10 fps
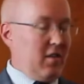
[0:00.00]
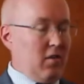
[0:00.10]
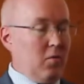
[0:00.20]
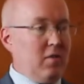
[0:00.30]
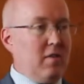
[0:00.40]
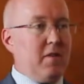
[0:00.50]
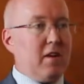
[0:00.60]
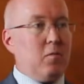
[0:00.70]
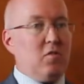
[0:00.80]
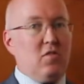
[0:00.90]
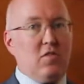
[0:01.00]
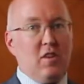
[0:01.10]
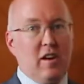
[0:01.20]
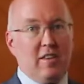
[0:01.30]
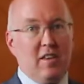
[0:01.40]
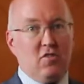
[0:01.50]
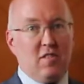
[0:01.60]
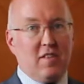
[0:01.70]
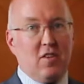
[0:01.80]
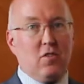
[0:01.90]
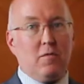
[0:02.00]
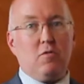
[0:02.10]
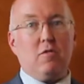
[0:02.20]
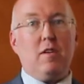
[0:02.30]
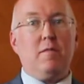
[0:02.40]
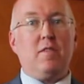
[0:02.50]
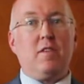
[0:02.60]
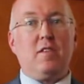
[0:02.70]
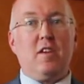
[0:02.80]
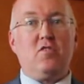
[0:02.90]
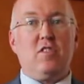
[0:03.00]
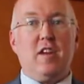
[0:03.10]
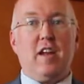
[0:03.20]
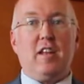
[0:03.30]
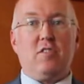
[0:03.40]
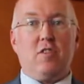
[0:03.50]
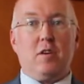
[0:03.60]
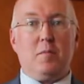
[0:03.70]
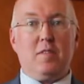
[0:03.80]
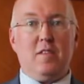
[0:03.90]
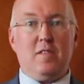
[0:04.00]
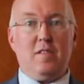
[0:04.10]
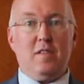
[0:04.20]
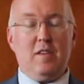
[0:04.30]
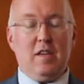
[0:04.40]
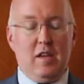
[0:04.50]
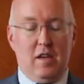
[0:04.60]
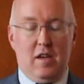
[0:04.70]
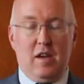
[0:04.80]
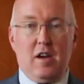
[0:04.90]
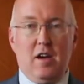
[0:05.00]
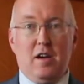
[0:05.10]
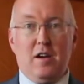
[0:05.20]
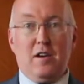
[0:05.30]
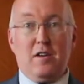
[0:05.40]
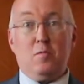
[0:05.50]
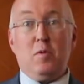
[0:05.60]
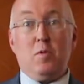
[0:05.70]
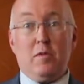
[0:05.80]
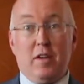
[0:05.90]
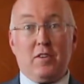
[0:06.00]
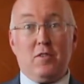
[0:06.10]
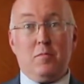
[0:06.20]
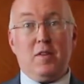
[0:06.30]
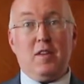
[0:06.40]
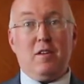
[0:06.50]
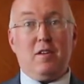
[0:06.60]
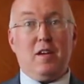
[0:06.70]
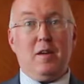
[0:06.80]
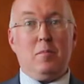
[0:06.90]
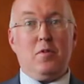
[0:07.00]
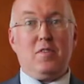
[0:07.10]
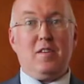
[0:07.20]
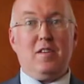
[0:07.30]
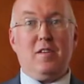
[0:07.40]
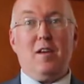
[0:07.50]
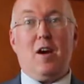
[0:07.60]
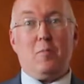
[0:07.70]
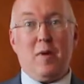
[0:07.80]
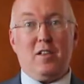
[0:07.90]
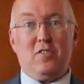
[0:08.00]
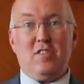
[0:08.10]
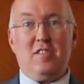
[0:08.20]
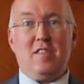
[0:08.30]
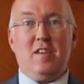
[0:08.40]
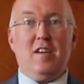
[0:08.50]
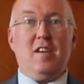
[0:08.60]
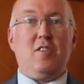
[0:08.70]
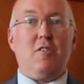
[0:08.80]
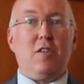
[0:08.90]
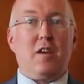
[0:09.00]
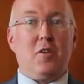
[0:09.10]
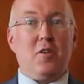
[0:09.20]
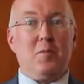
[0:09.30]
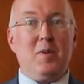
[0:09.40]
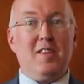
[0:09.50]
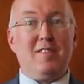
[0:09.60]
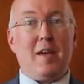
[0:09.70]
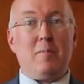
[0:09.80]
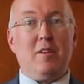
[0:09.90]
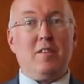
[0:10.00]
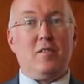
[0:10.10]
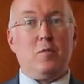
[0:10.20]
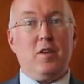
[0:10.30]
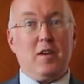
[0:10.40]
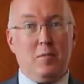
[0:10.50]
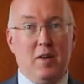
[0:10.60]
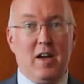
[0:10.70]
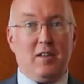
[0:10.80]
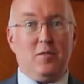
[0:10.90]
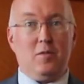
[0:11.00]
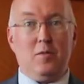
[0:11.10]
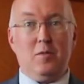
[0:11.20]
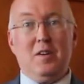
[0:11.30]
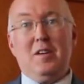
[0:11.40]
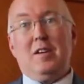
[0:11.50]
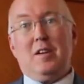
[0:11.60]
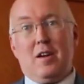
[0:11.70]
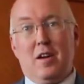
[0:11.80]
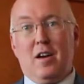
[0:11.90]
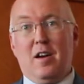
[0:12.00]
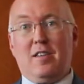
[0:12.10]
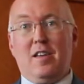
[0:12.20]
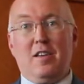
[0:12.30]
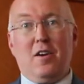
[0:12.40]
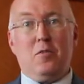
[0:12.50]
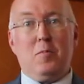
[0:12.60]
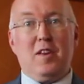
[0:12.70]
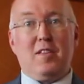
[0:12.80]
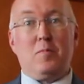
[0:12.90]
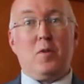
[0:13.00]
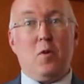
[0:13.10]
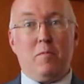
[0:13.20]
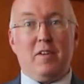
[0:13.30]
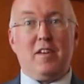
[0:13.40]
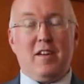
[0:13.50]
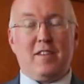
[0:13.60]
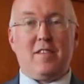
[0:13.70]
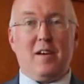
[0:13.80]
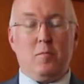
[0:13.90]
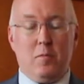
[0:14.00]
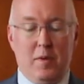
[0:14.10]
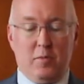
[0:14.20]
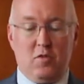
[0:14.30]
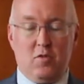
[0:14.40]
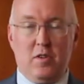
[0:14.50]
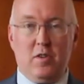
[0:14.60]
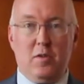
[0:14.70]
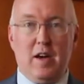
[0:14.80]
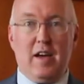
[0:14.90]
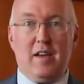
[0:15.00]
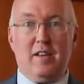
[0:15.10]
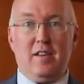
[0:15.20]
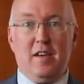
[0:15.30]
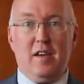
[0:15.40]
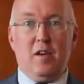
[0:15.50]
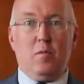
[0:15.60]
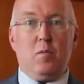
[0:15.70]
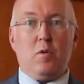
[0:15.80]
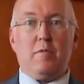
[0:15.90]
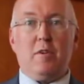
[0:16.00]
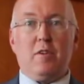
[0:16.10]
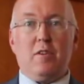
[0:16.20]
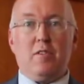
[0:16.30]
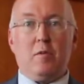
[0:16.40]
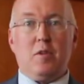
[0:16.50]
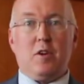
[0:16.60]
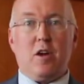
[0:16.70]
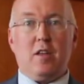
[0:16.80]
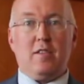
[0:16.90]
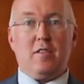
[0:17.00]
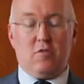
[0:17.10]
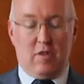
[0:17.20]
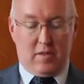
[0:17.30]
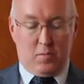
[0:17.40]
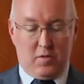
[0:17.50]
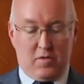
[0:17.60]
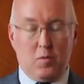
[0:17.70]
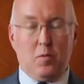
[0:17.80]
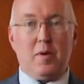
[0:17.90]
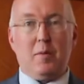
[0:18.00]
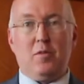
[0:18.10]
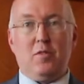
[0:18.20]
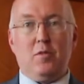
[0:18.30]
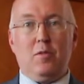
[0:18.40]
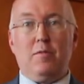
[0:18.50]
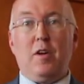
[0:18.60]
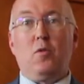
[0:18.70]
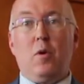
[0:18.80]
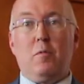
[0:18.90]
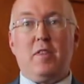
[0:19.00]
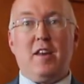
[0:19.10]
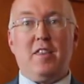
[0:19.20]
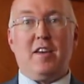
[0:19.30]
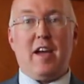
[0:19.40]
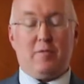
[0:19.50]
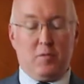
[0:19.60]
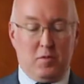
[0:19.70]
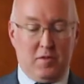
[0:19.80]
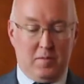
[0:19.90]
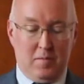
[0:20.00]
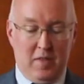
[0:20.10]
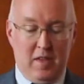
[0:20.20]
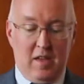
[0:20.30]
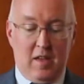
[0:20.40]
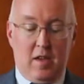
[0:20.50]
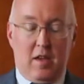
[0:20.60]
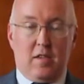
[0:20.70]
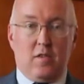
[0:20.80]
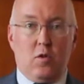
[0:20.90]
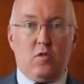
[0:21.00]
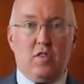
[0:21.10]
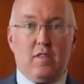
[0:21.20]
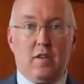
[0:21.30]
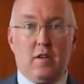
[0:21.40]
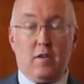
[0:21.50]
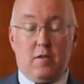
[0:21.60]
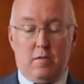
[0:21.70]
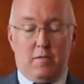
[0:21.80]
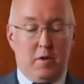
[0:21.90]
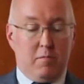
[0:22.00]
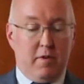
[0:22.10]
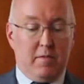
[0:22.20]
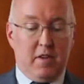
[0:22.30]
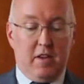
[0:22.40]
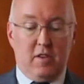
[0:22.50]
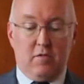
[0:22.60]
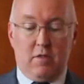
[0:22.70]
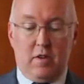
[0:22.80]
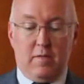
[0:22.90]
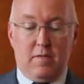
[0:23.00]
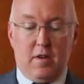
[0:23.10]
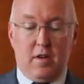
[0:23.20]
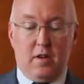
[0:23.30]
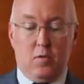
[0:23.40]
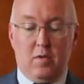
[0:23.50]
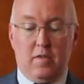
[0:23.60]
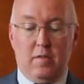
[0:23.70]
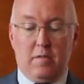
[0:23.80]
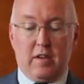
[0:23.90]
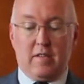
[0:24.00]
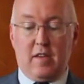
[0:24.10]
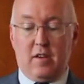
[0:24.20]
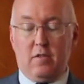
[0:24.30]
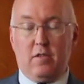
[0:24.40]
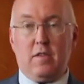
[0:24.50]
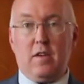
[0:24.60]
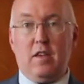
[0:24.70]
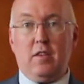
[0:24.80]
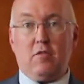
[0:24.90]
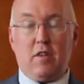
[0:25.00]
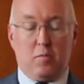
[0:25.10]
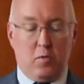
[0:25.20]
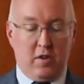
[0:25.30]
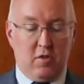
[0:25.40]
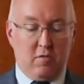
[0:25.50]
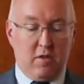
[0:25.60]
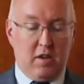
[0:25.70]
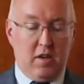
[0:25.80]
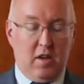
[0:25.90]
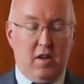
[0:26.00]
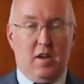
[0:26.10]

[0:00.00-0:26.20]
UN CEFACT, which is the United Nations Center for Trade Facilitation and Electronic Business. We would have liked to have been there in person. Our apologies. There are a lot of other meetings happening this week and we had to attend to other meetings, but hopefully next time we'll be able to join you, and we work very closely with our colleagues in transport, so we'll be able to follow up with anything afterwards. So just very briefly, a history of UN CEFACT standards in the transport industry.